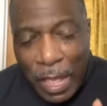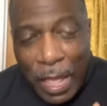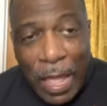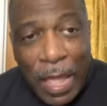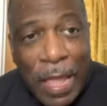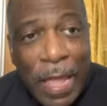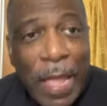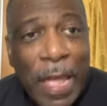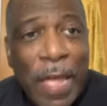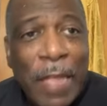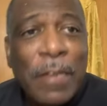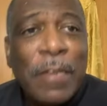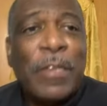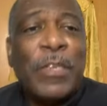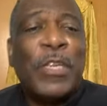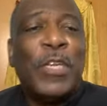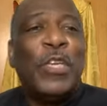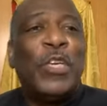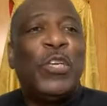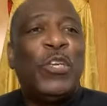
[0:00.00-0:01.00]

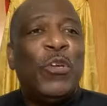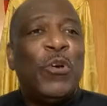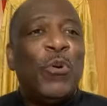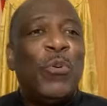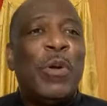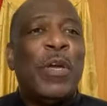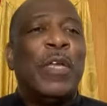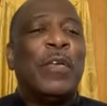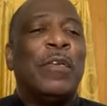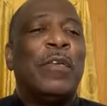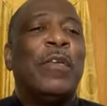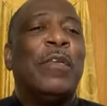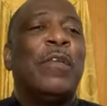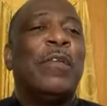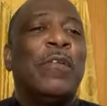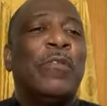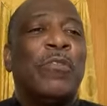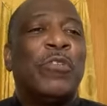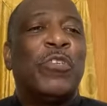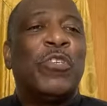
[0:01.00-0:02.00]
And to do it
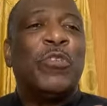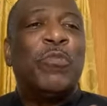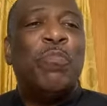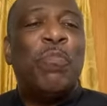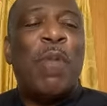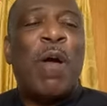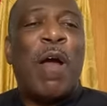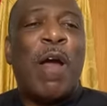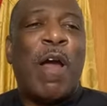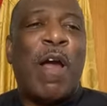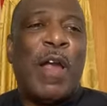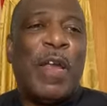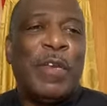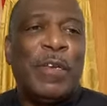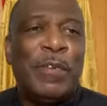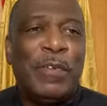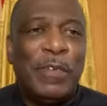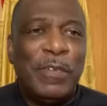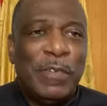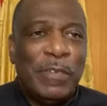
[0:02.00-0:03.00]
smart,
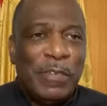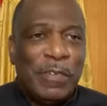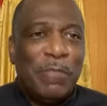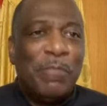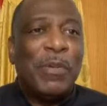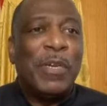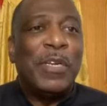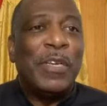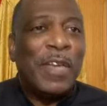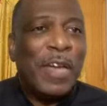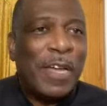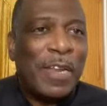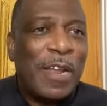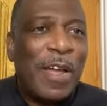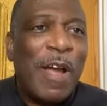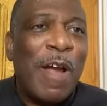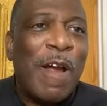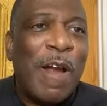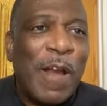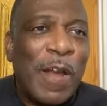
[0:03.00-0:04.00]
but not
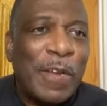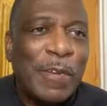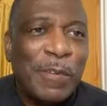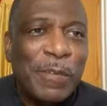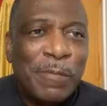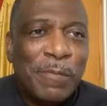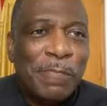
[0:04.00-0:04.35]
hard.